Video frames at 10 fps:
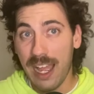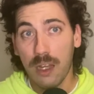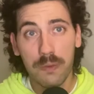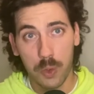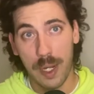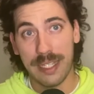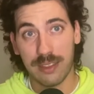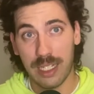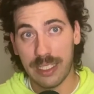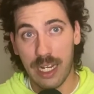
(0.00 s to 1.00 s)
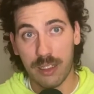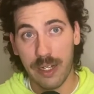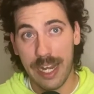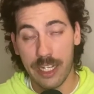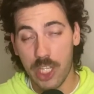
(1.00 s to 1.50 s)
Alvarez, on the
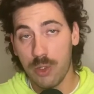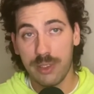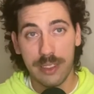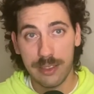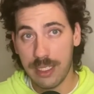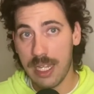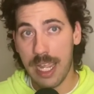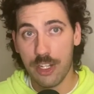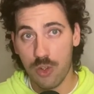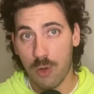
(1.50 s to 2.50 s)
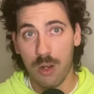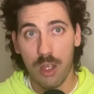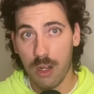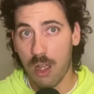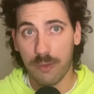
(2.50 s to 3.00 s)
other hand, Houston's DH,
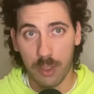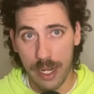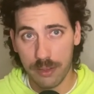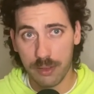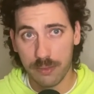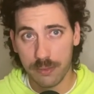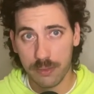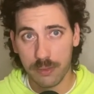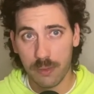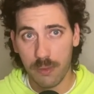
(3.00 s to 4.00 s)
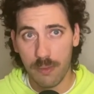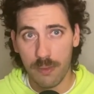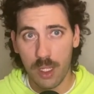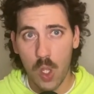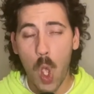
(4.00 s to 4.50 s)
Yordan Alvarez,
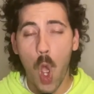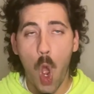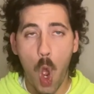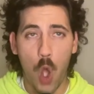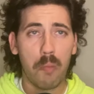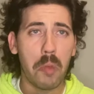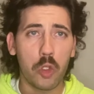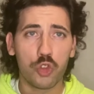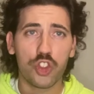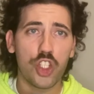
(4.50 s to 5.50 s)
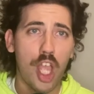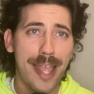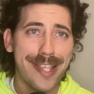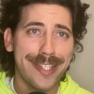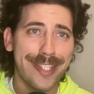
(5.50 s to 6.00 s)
almost
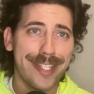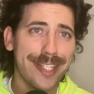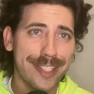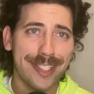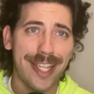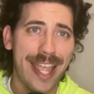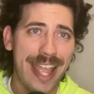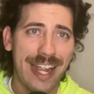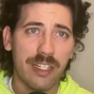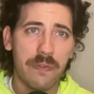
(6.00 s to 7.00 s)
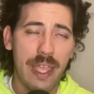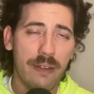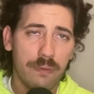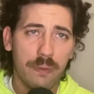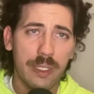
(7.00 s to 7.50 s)
6 out of
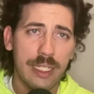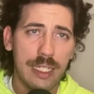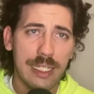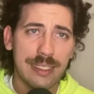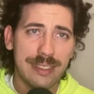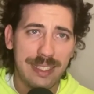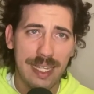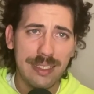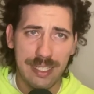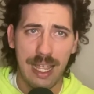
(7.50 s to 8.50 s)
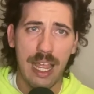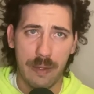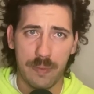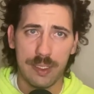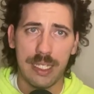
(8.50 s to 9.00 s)
every 10
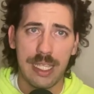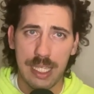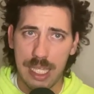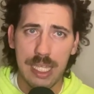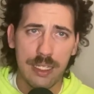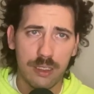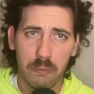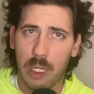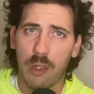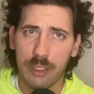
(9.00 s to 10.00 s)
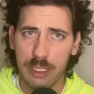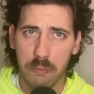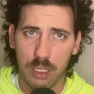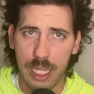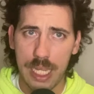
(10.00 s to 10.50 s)
times he hits a ball into
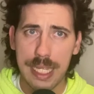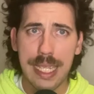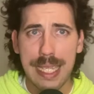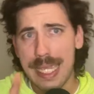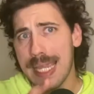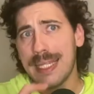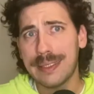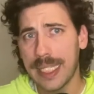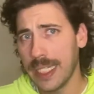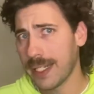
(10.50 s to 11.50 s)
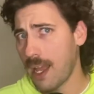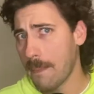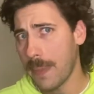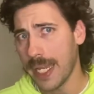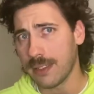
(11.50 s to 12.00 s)
play, he is getting
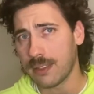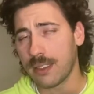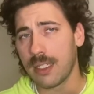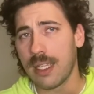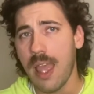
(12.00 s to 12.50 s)
on base.